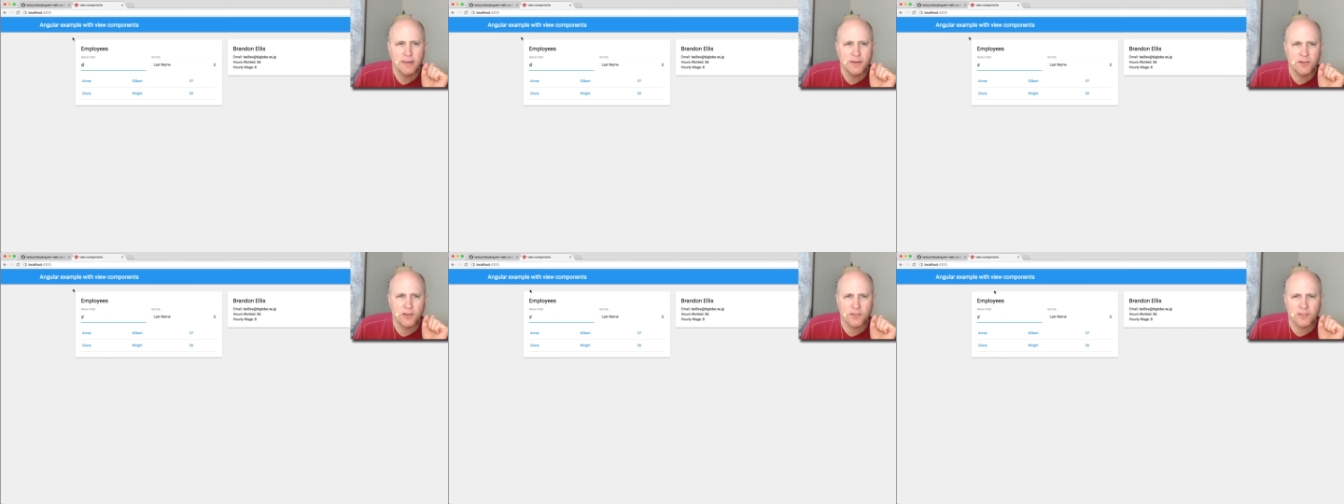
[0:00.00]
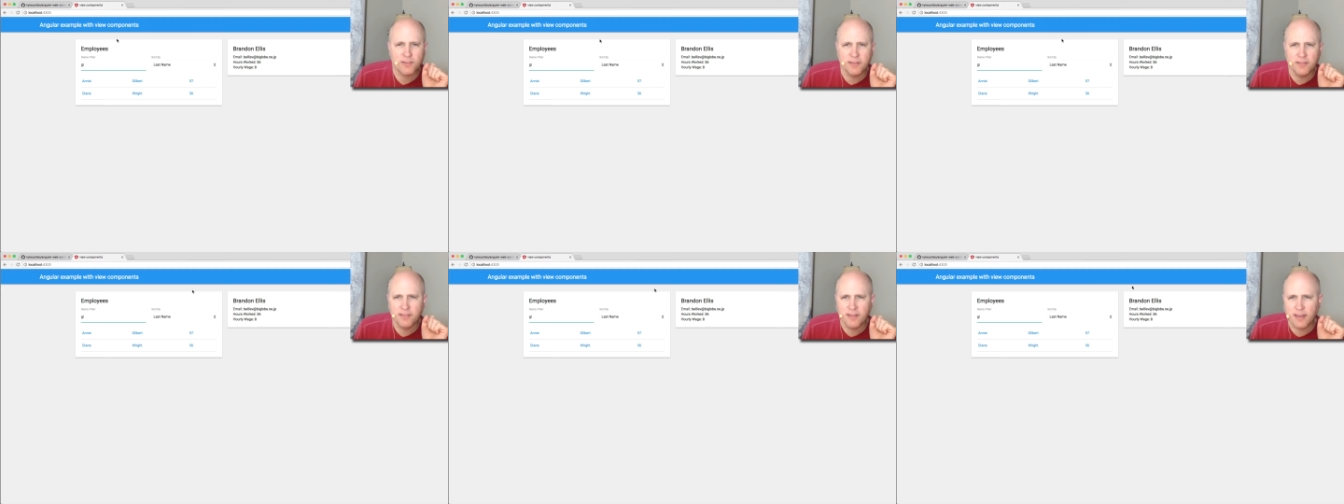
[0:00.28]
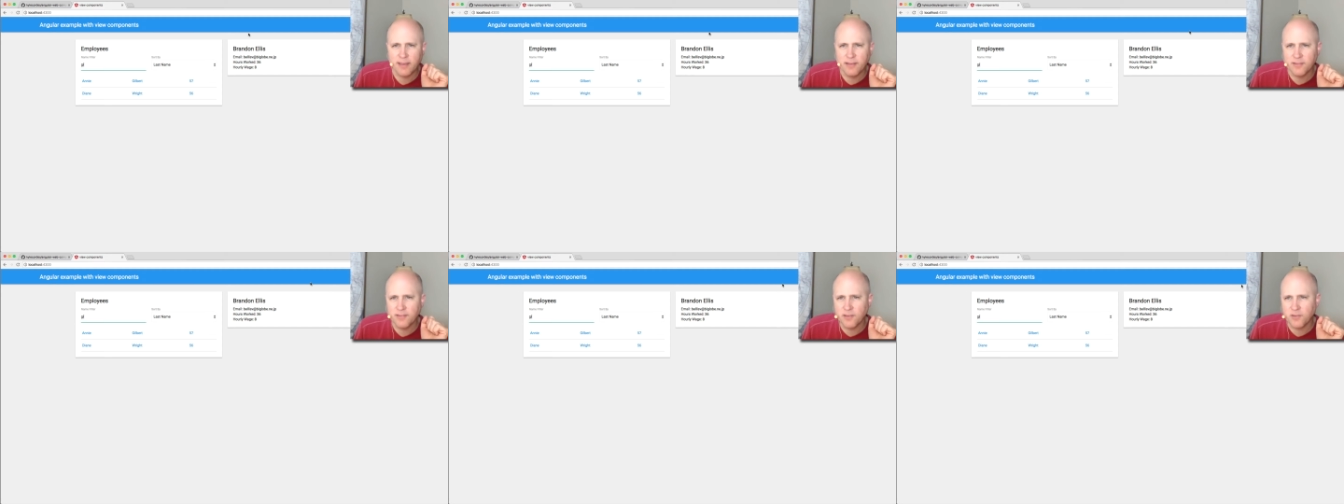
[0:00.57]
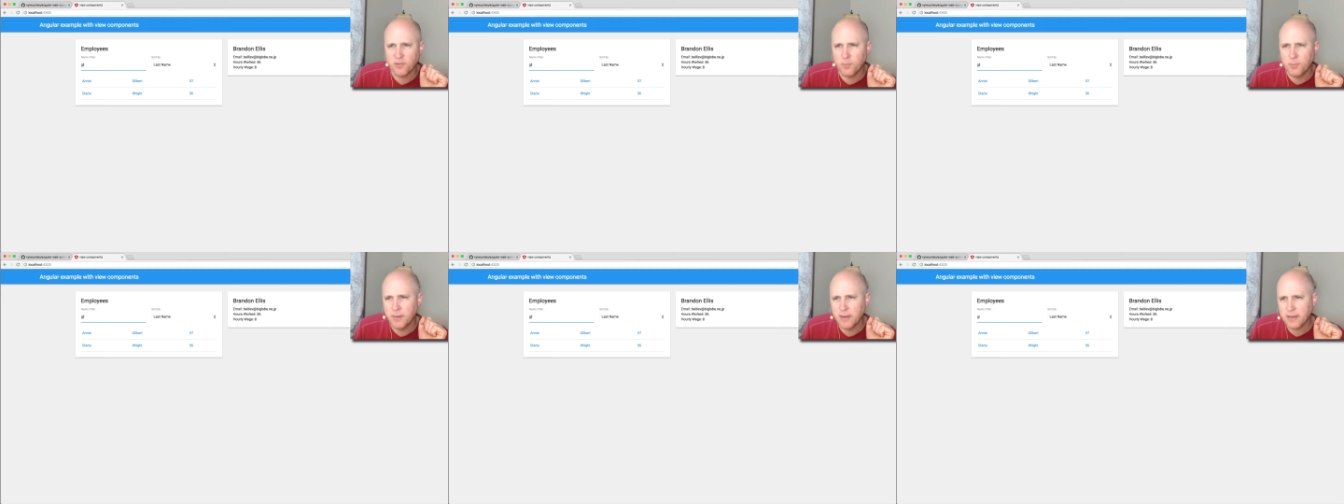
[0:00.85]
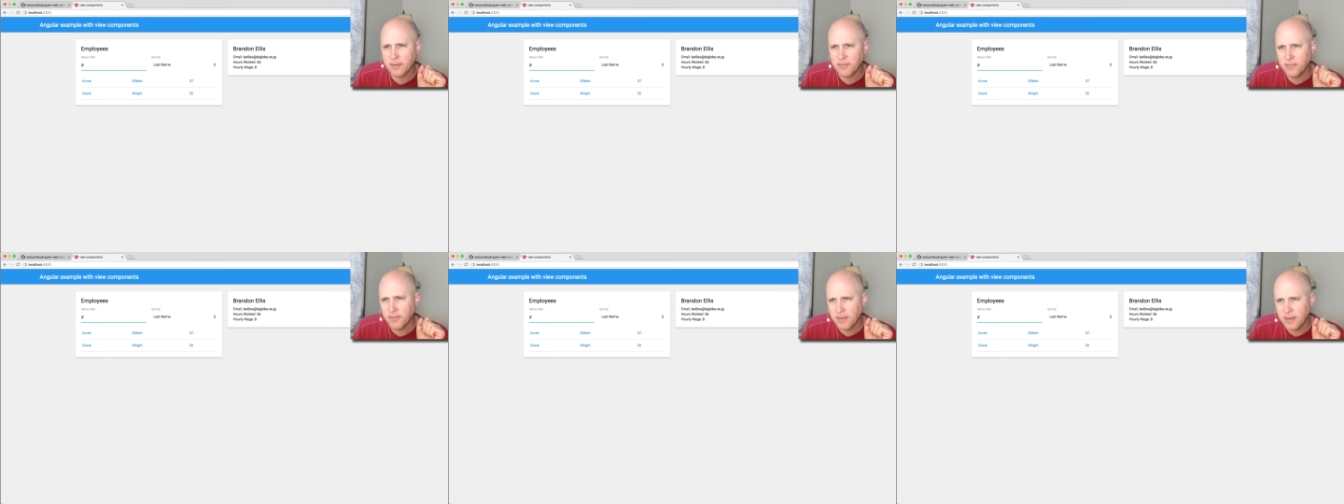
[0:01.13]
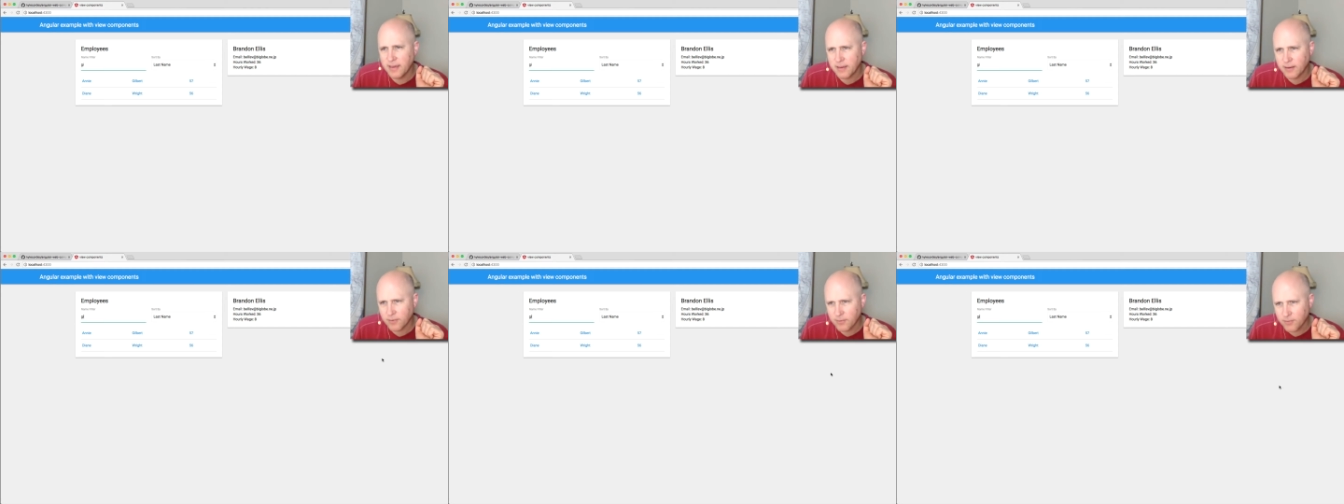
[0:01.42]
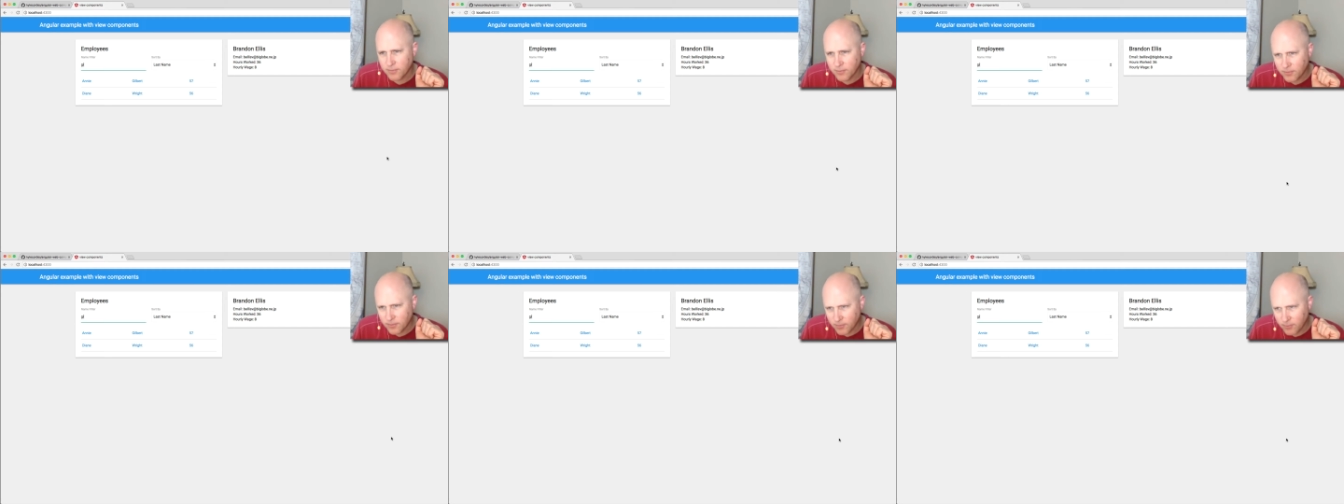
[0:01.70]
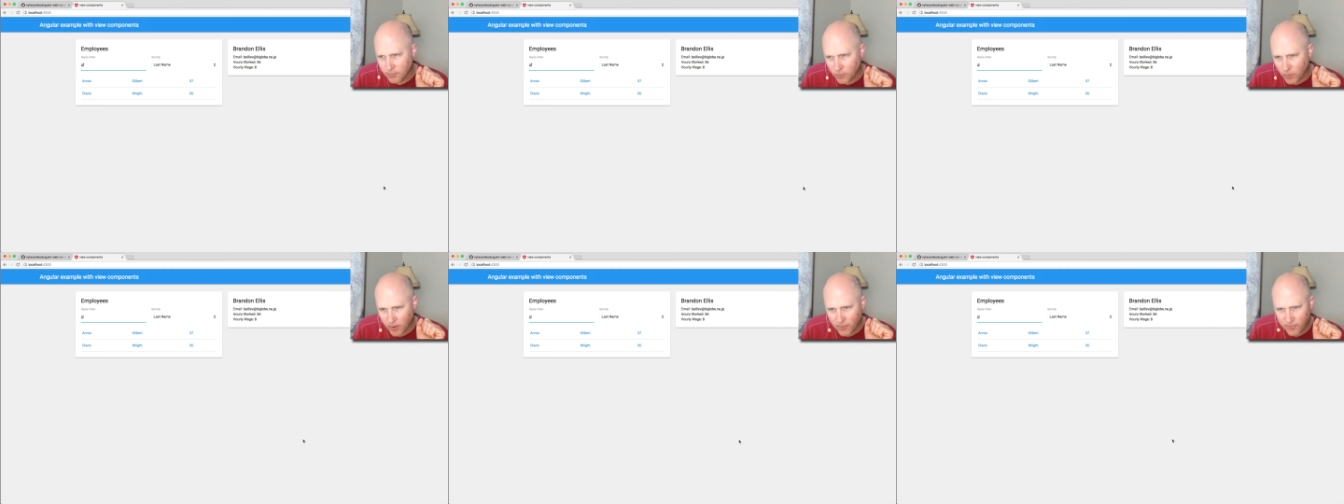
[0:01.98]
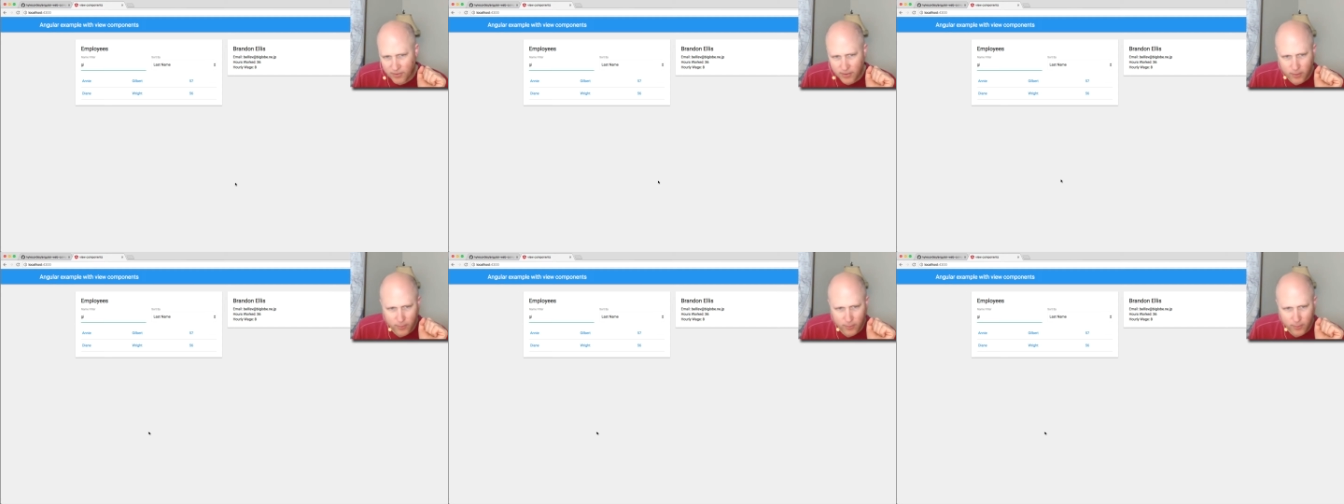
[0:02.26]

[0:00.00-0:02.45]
just contains this big thing roughly